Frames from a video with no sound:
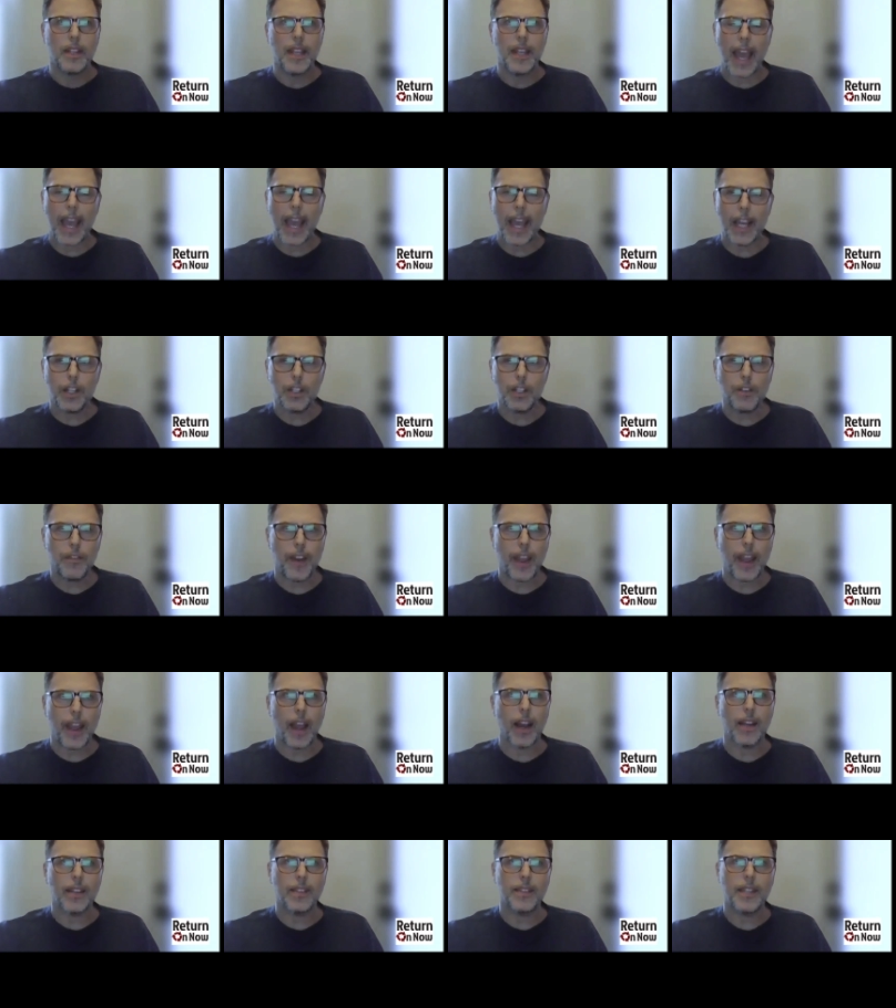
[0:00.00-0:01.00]
The age of
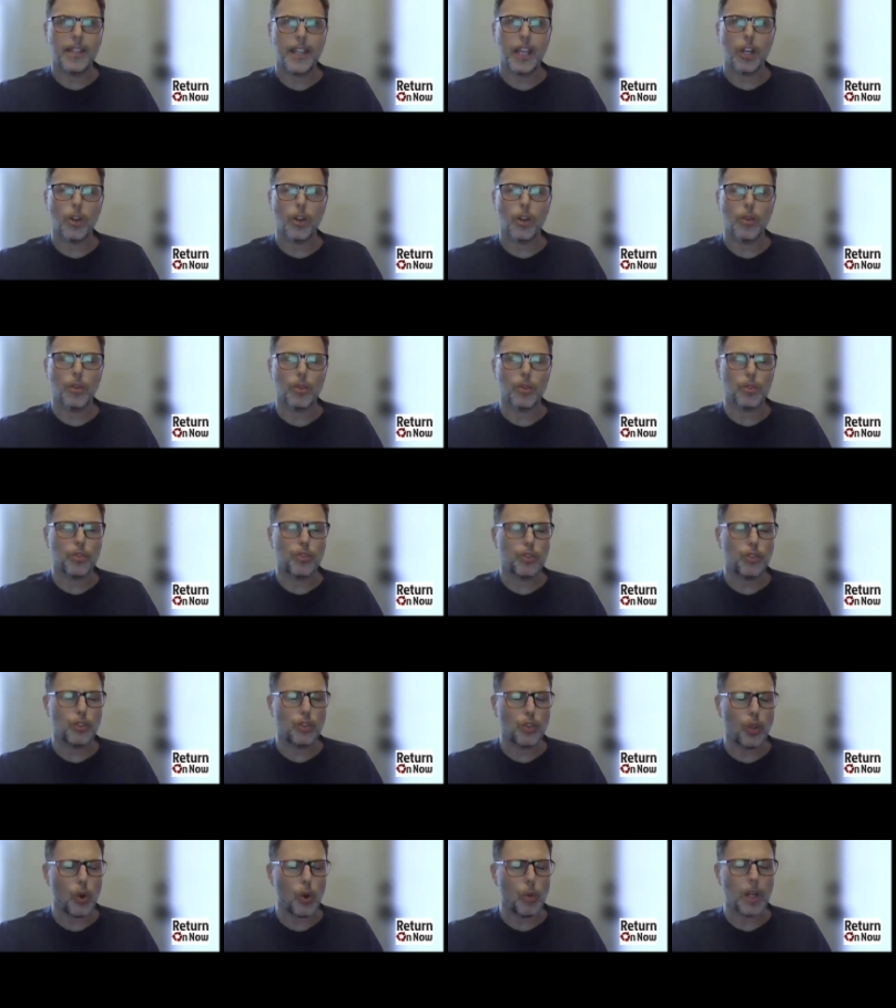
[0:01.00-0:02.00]
AI is here and there's
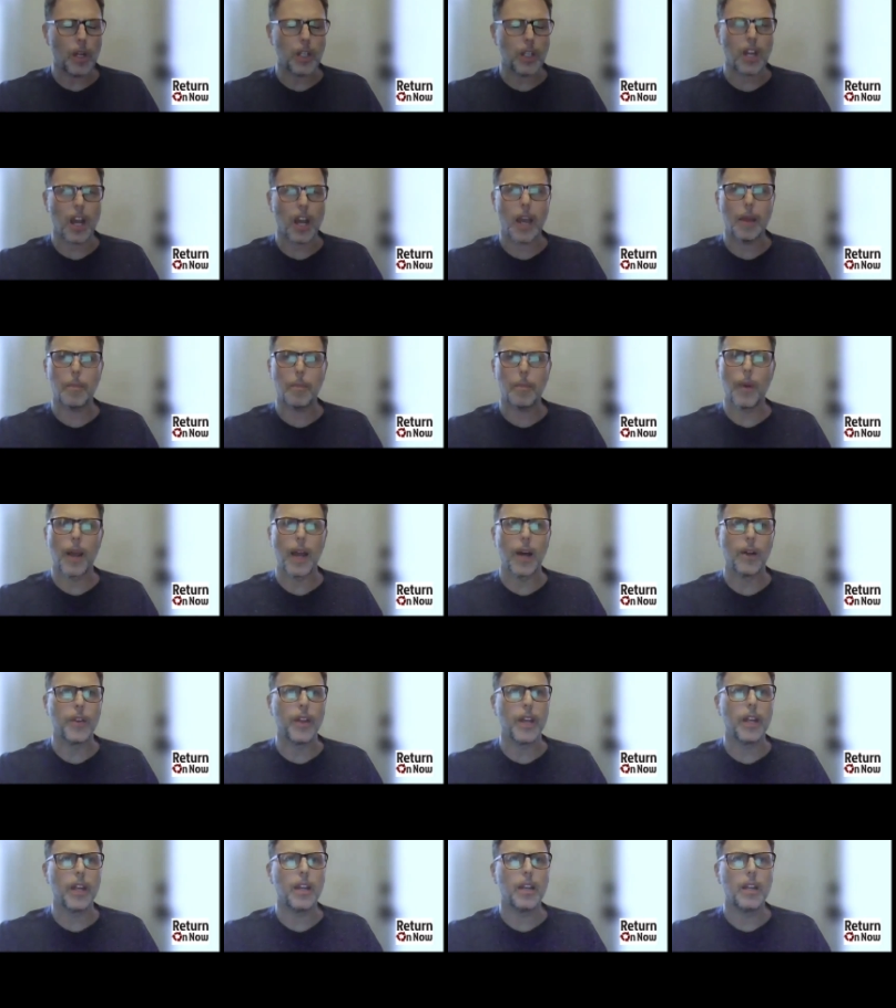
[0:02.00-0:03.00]
so much hype
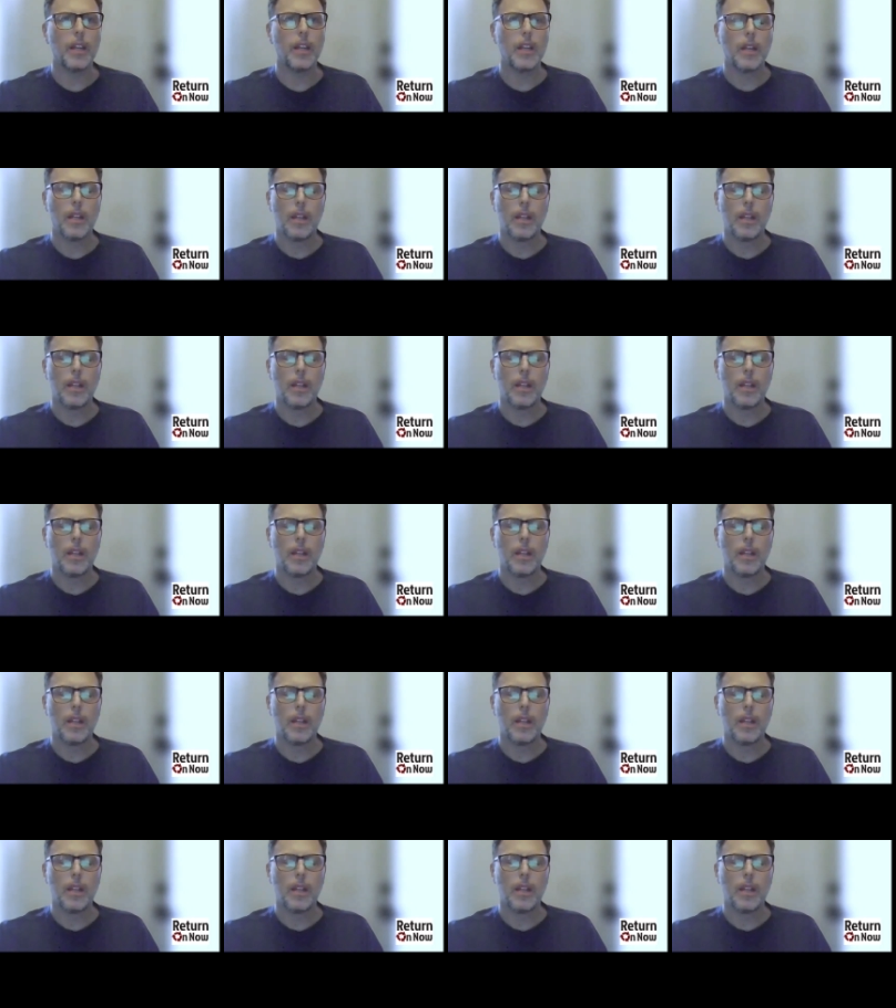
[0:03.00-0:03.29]
around it.